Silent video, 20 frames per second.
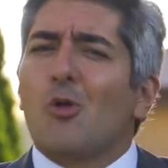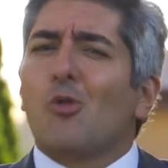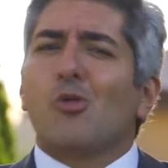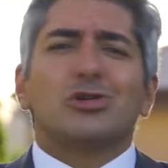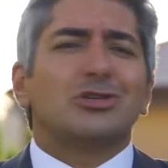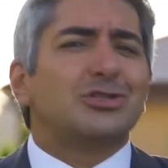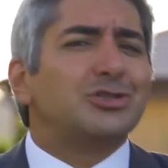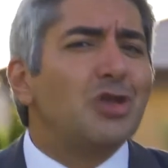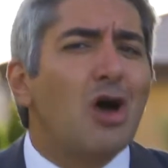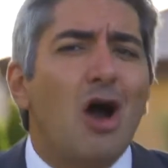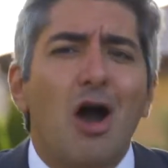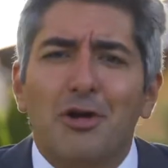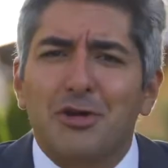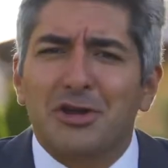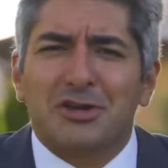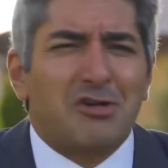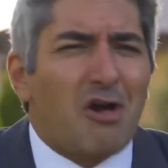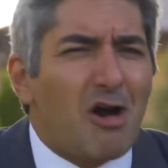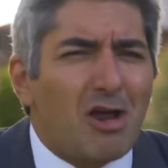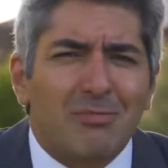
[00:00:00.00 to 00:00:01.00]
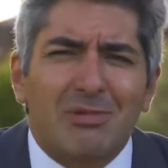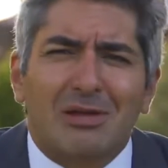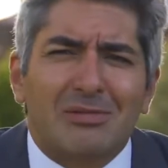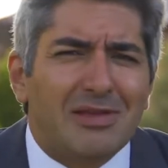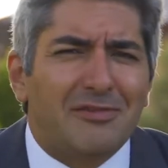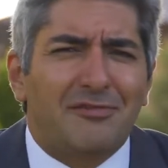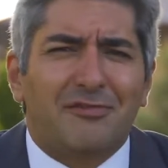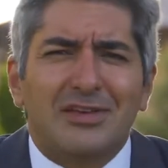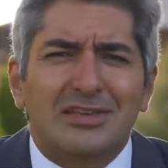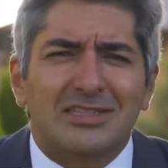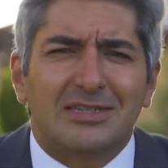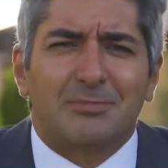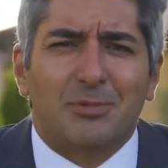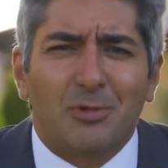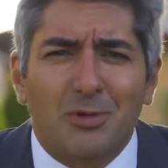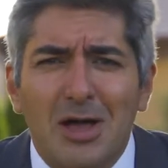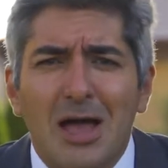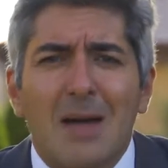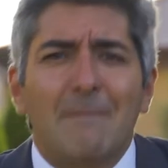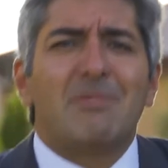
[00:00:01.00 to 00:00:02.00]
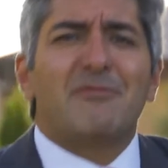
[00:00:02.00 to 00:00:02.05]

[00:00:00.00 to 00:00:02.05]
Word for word: was not economically feasible